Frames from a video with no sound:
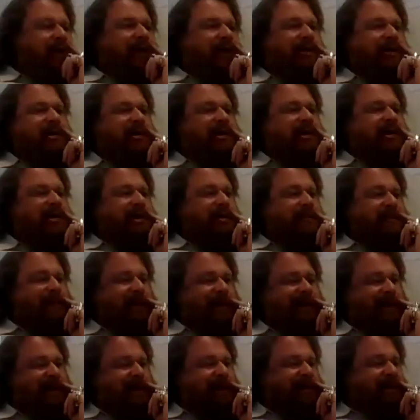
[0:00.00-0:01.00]
of questions that
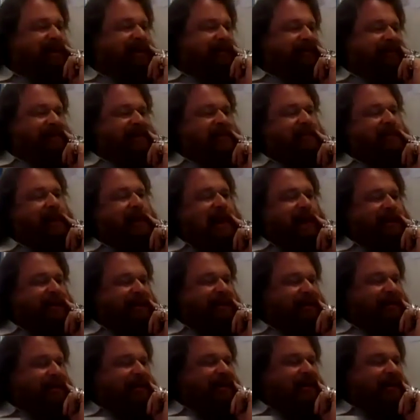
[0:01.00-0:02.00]
might lead on from that
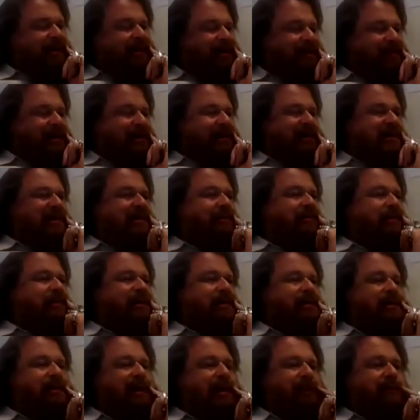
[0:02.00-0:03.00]
are a bit
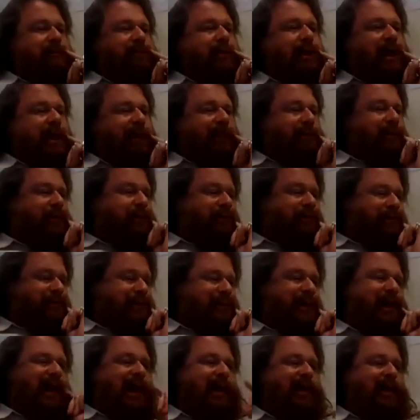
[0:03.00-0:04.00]
similar. So I'll put them
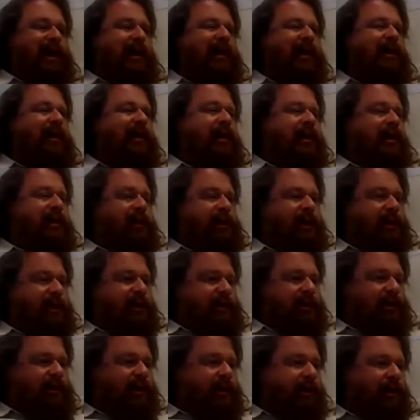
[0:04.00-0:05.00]
together.
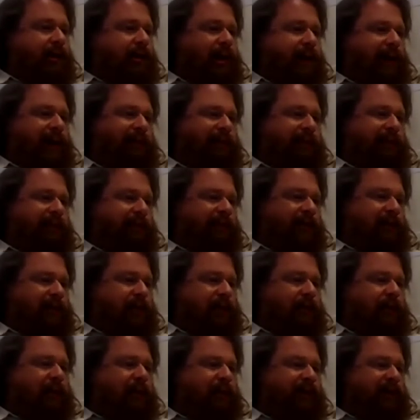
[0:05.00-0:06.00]
So
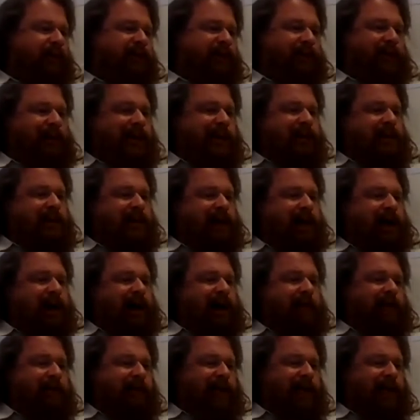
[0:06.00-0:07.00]
one of them is,
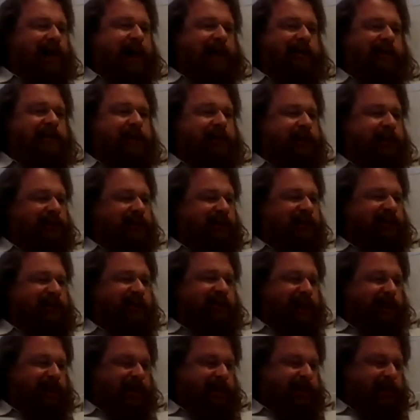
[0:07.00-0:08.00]
how do you get
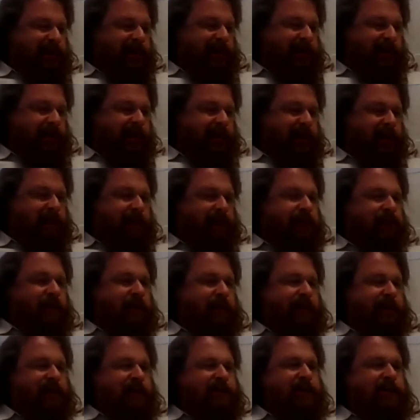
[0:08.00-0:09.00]
motivated? And the other
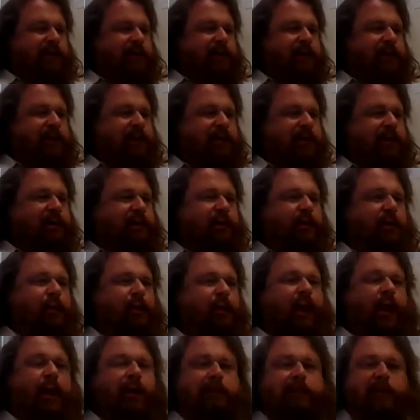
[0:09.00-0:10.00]
one is, do you do
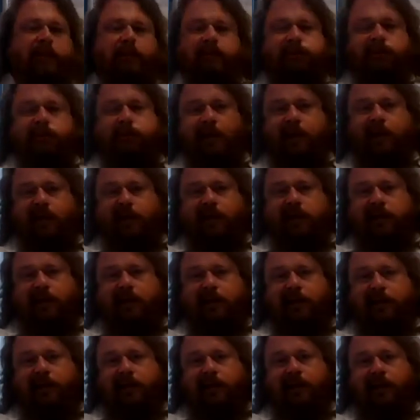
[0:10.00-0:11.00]
warm-up
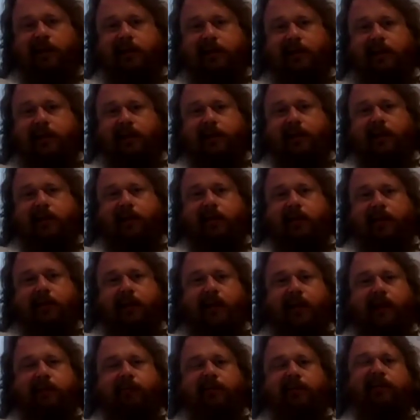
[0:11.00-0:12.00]
pieces
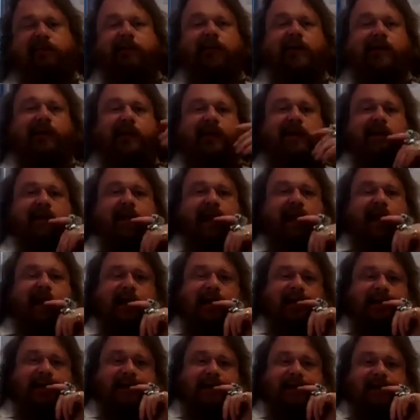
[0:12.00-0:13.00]
before you
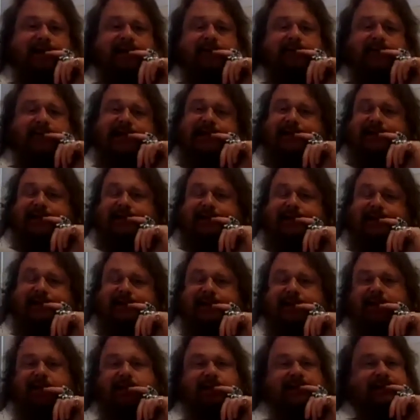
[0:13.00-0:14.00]
start your
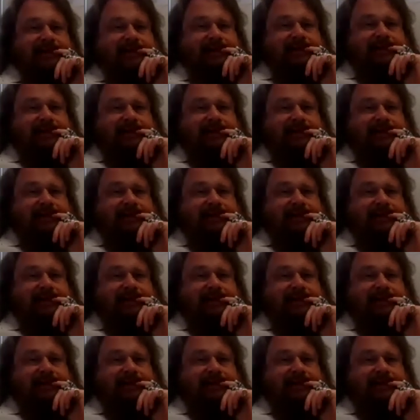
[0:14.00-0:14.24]
commissions?